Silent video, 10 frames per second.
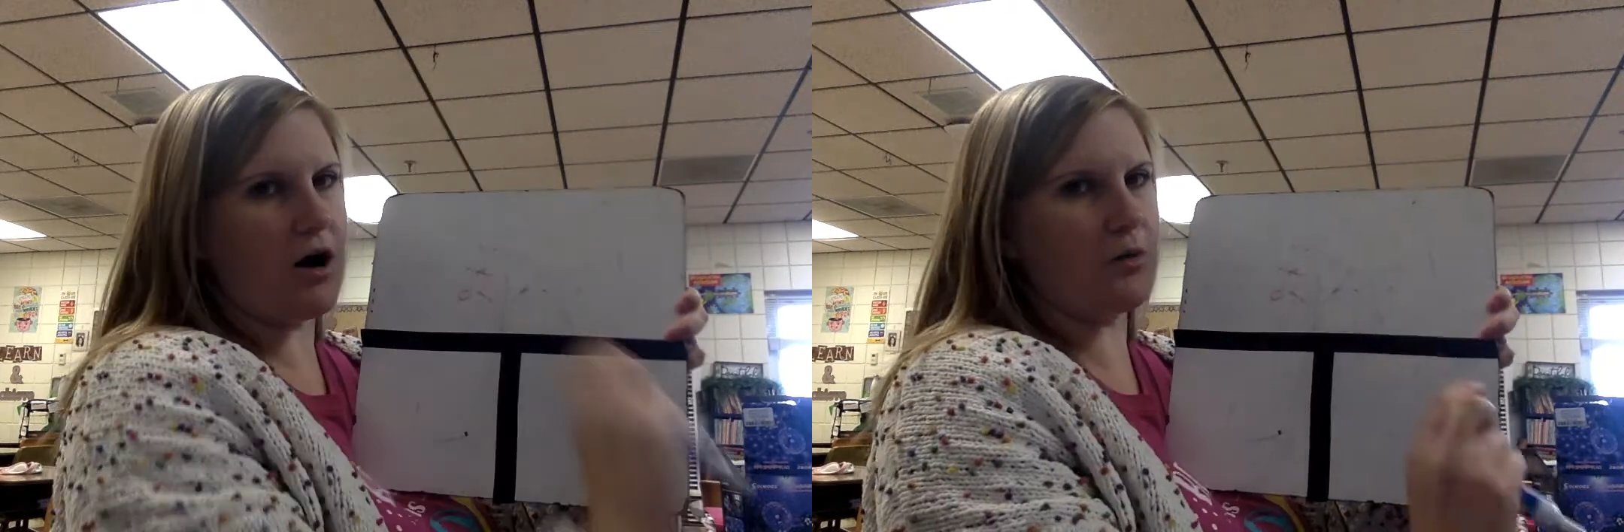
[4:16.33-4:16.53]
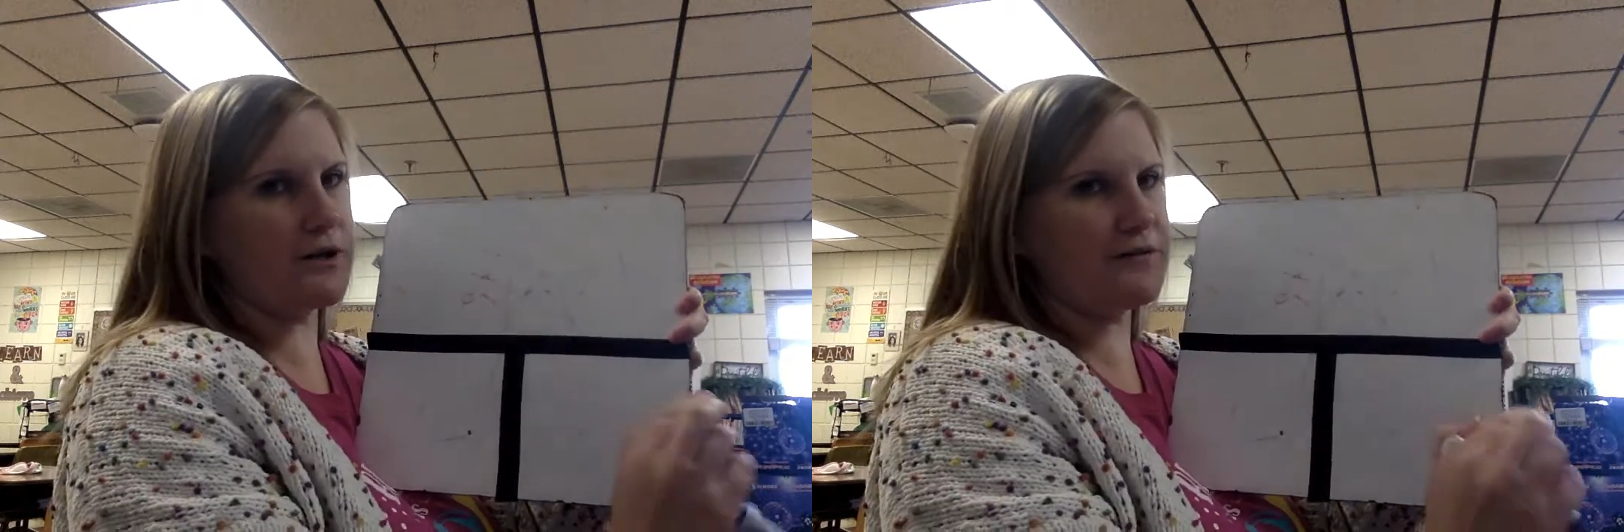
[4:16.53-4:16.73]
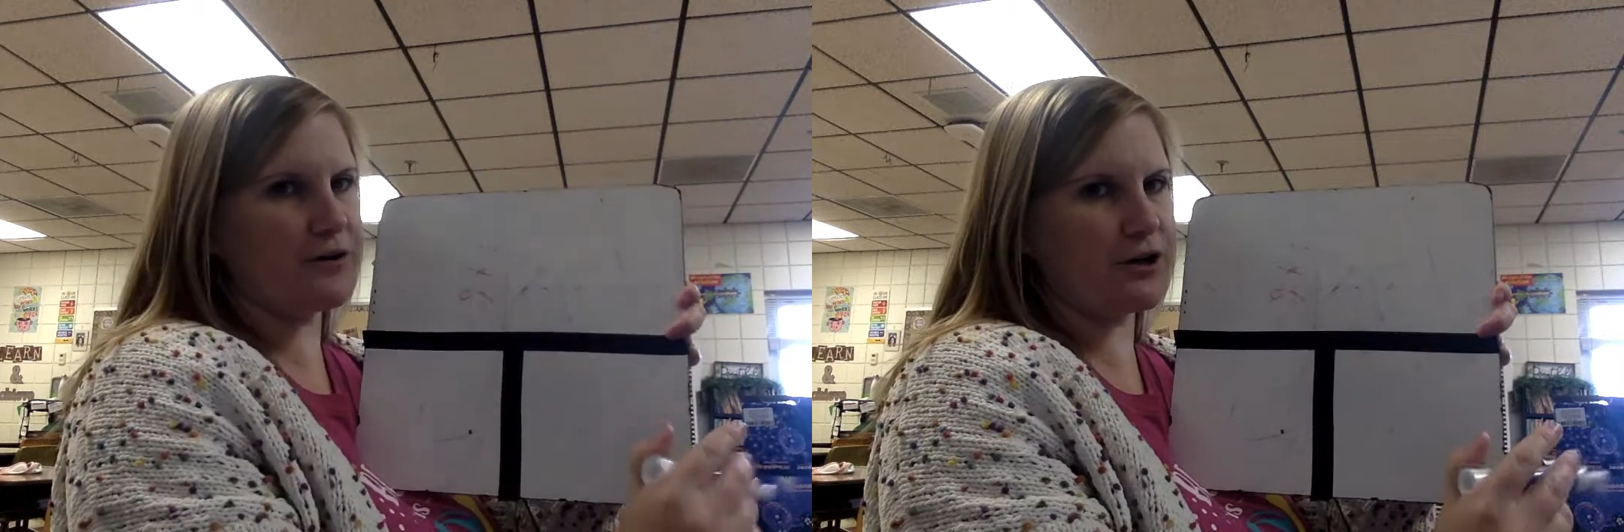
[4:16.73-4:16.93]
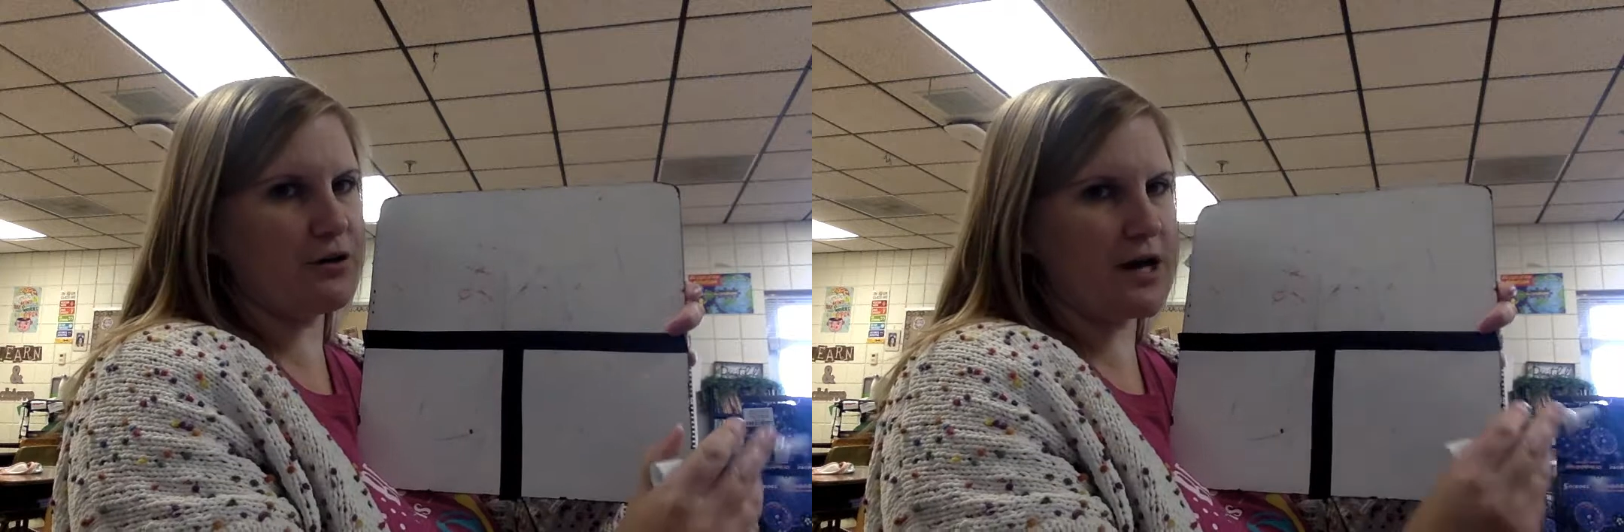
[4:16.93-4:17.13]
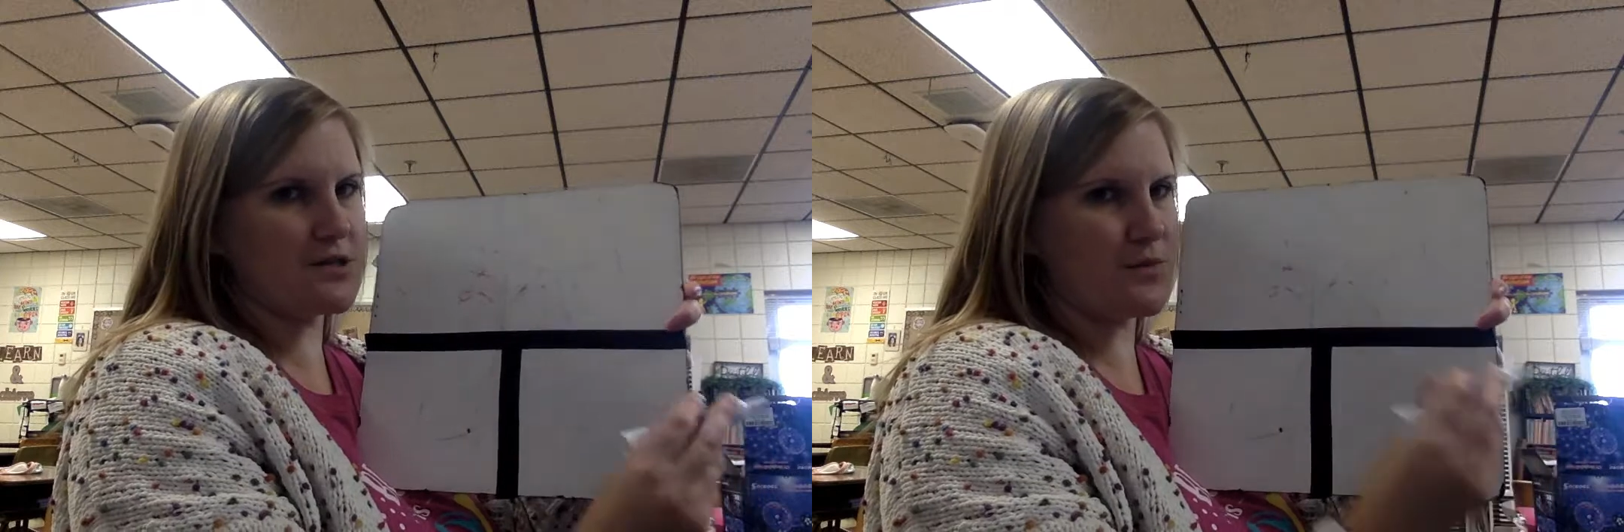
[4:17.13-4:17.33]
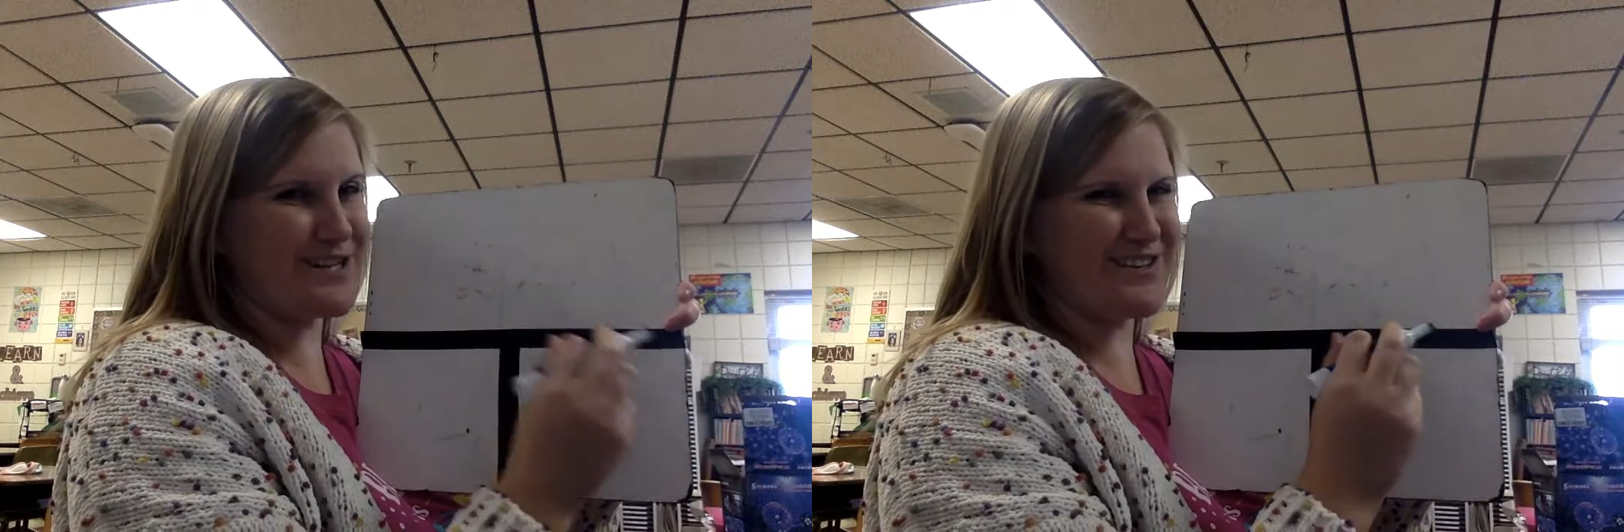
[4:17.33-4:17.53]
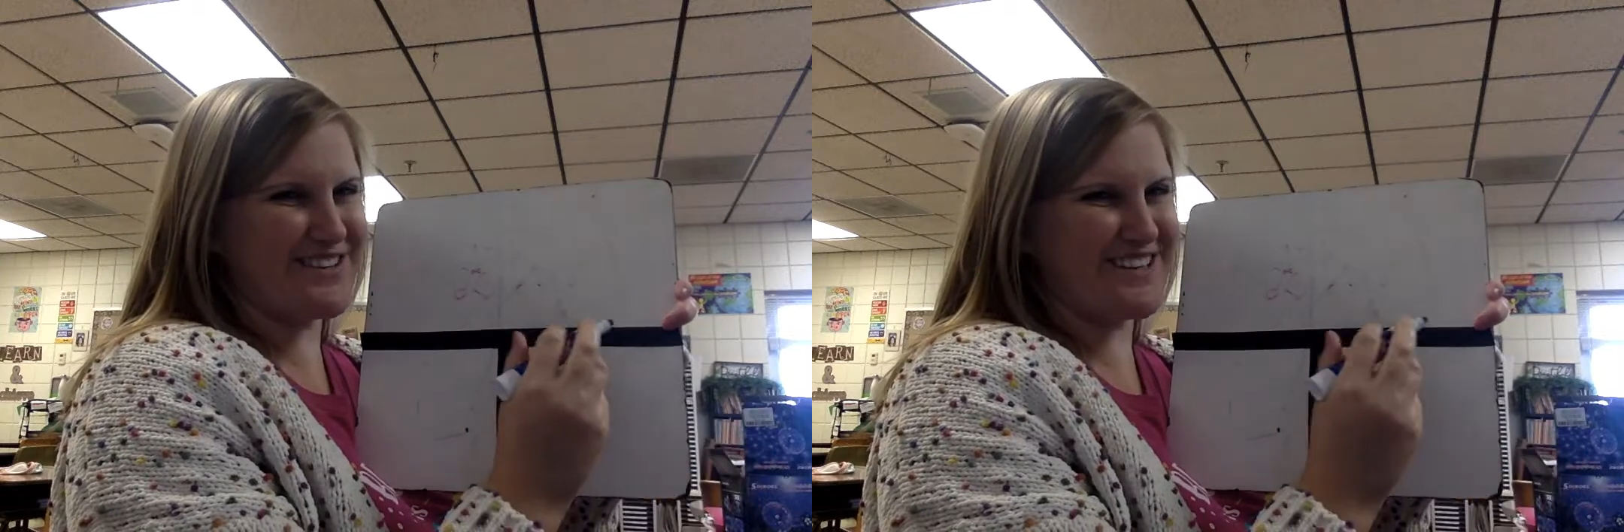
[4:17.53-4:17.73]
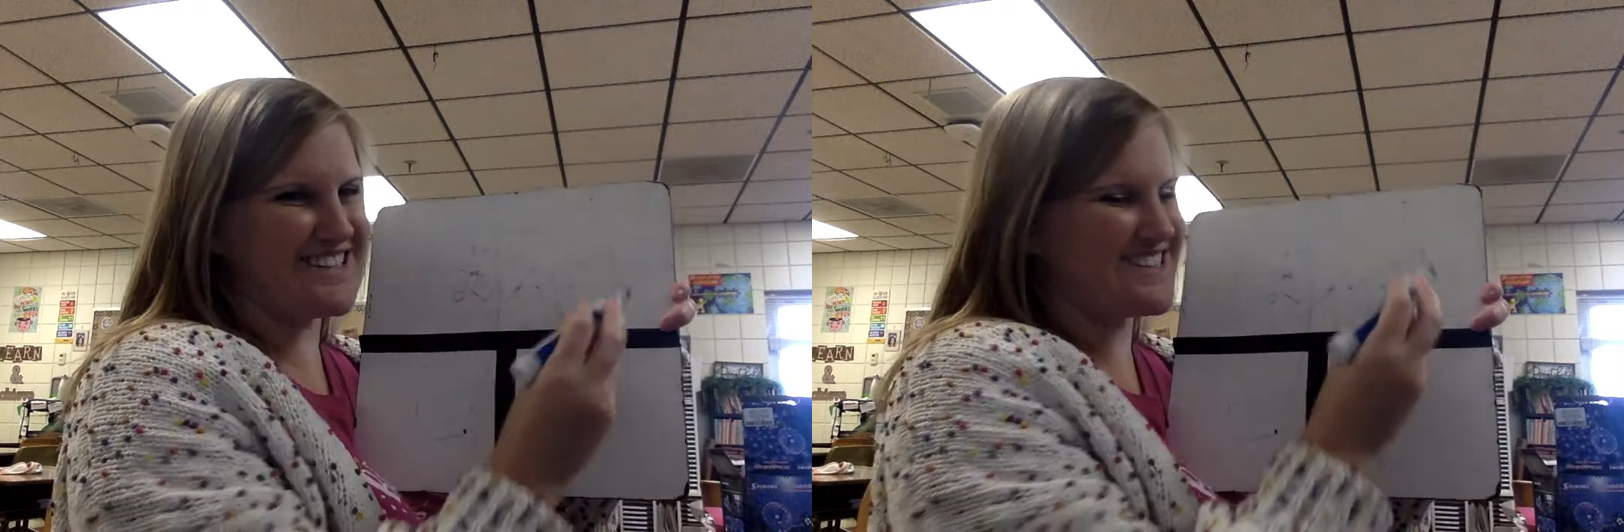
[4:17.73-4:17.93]
Only for you guys would I do
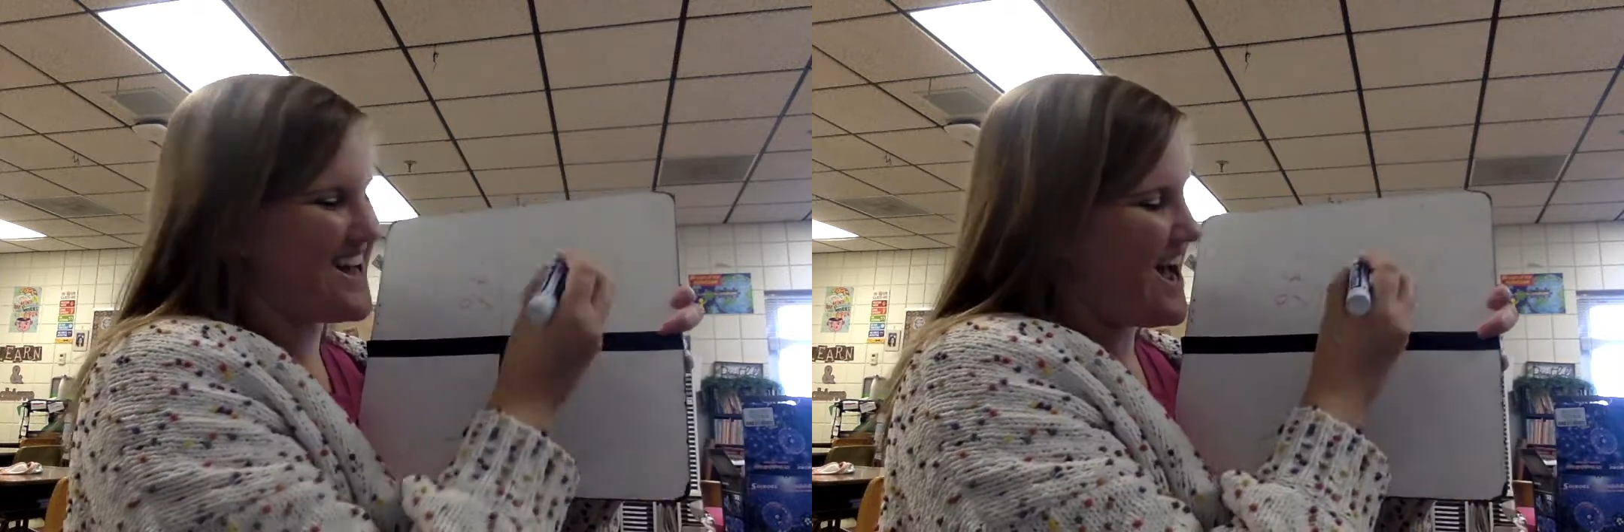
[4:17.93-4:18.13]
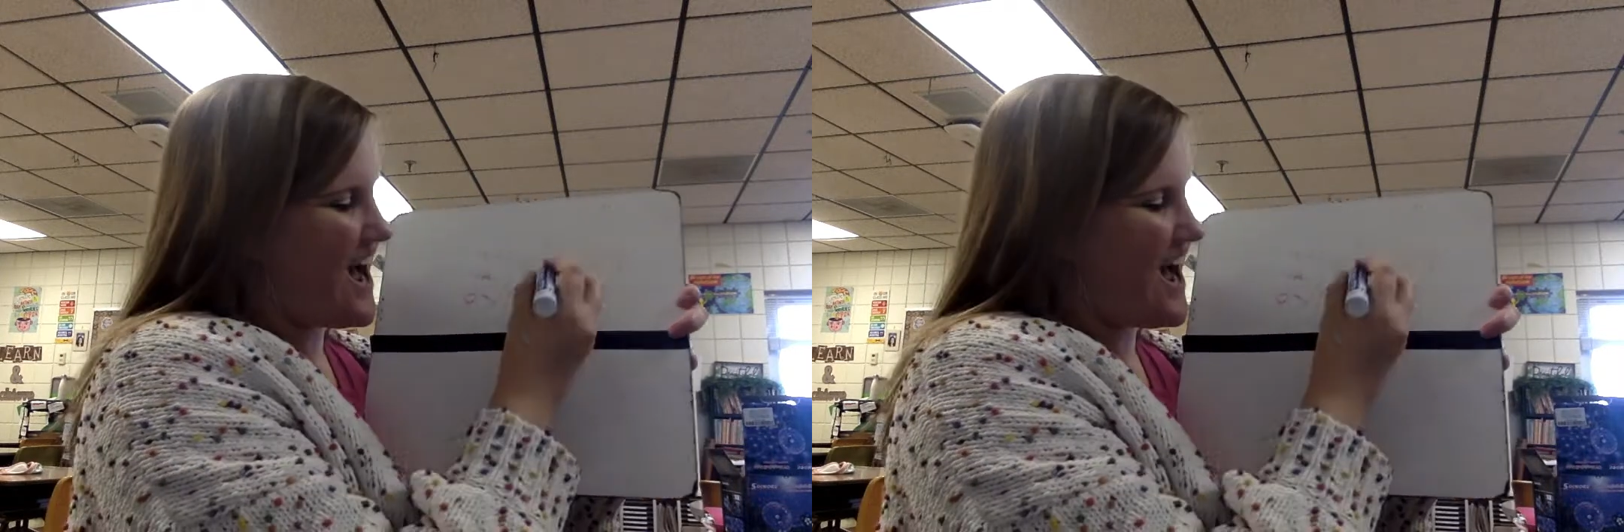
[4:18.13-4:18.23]
this.